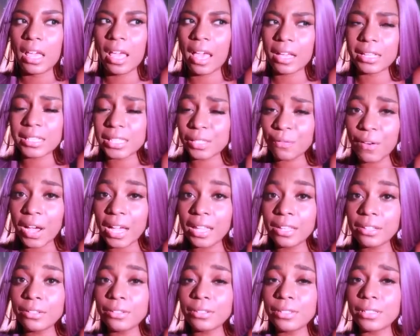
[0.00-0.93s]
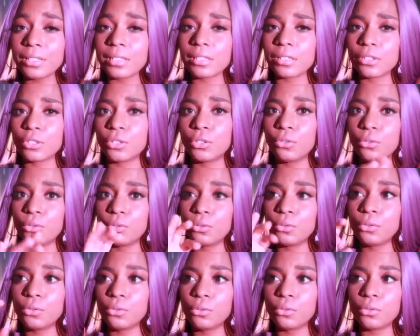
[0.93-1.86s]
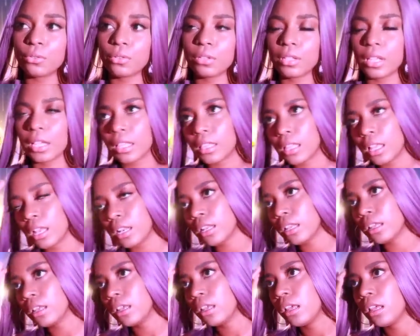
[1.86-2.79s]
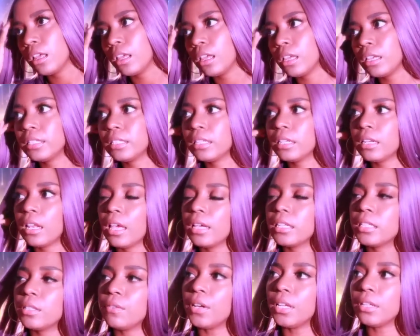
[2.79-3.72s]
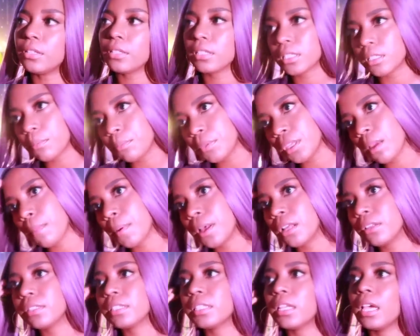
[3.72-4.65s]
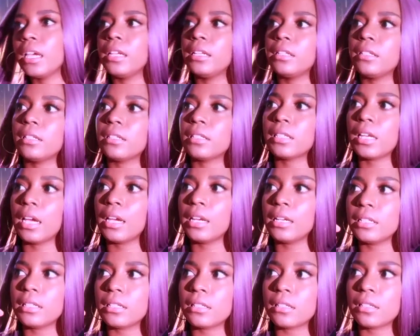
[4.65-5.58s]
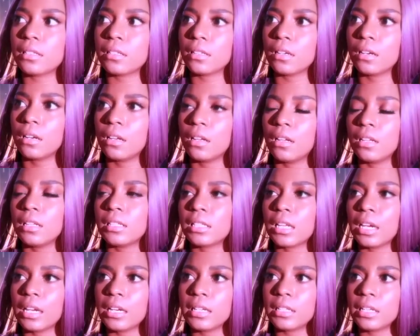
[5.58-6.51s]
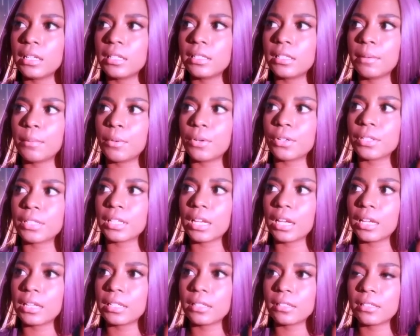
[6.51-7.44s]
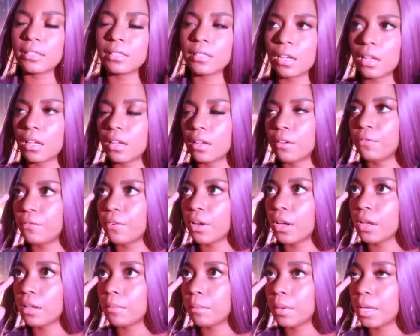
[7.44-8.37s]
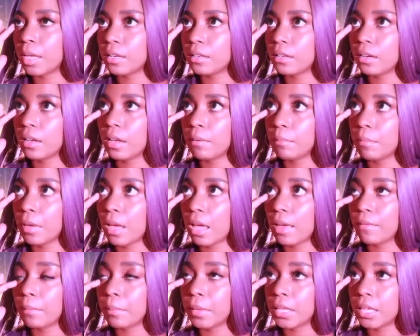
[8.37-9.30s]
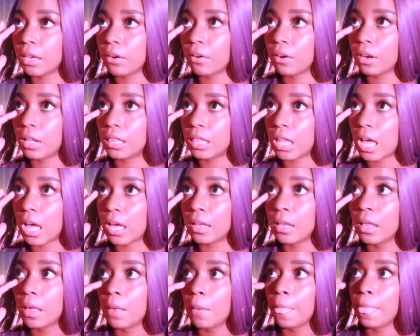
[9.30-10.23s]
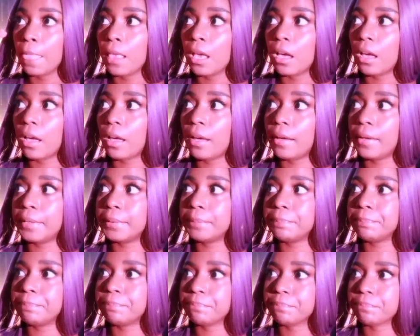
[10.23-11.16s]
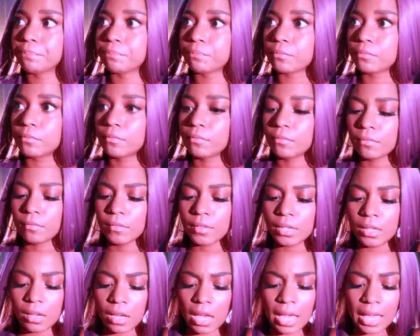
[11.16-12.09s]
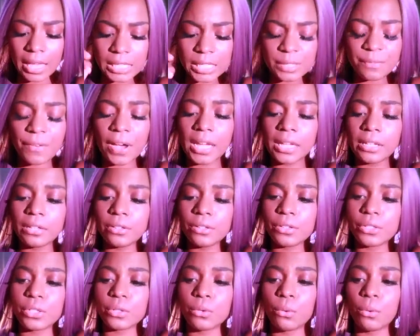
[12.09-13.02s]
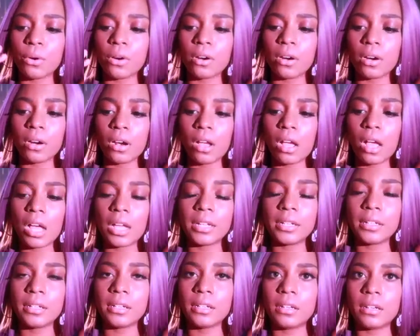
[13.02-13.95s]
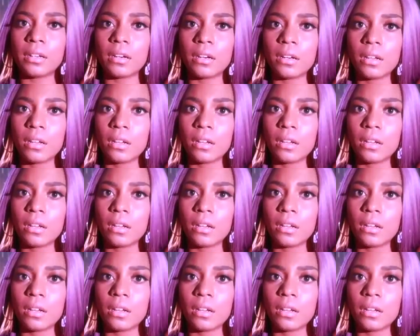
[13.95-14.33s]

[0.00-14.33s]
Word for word: X Files do do do like not is it X Files? Something about science, science, scientism or sci- oh, fuck, man, I'm having like hearing a lot. Um, X Files or un